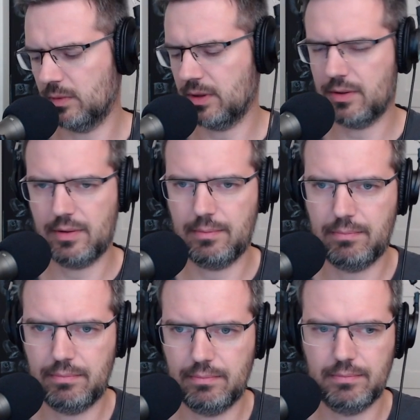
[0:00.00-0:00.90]
what's the?
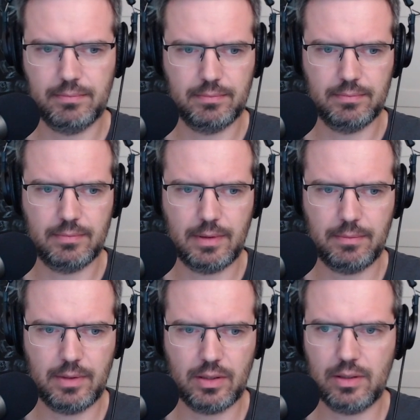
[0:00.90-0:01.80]

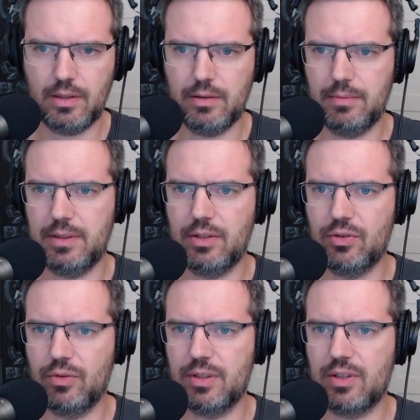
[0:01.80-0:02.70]
I'm not 100
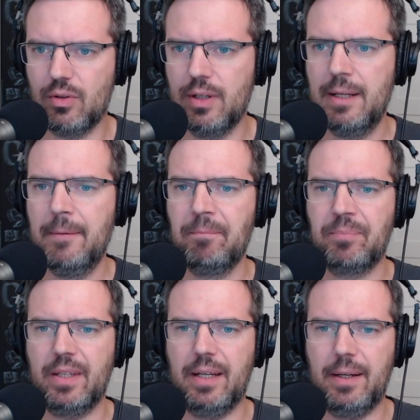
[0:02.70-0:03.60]
percent sure. So,
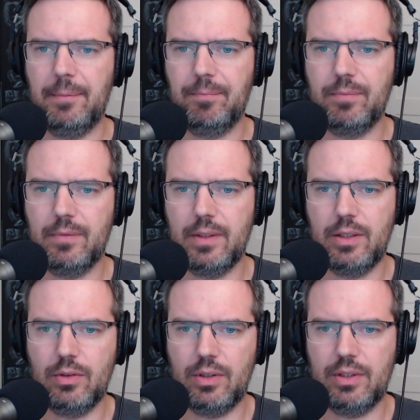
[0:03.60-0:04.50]
um,
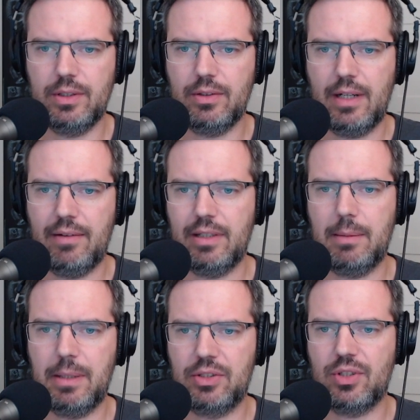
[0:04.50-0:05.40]
you're you're
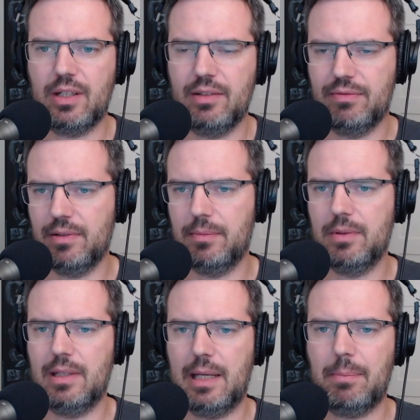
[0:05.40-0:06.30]
having a big chunk of
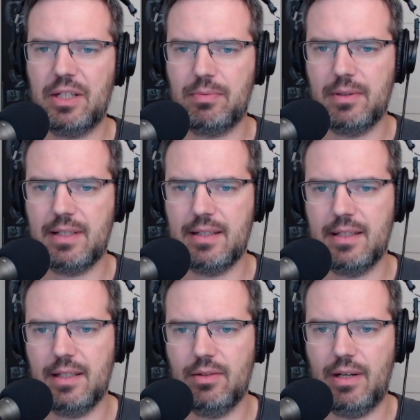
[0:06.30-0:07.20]
like batch
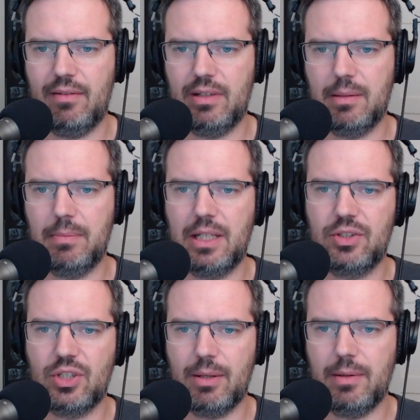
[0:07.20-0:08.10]
processing. You're having a
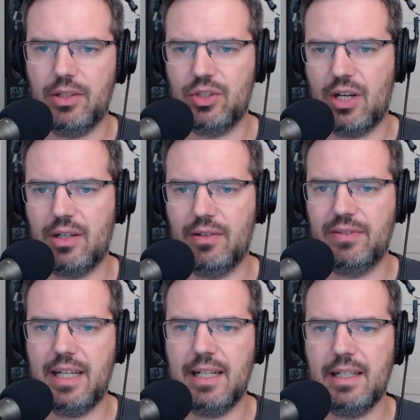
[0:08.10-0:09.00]
big ch uh, chunk
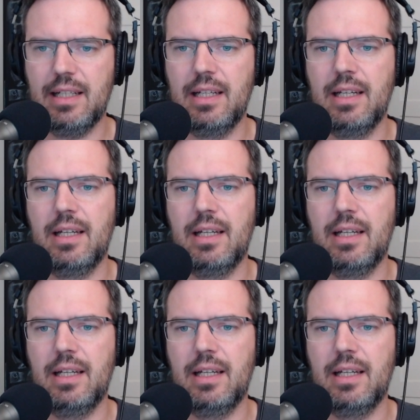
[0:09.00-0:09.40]
of data,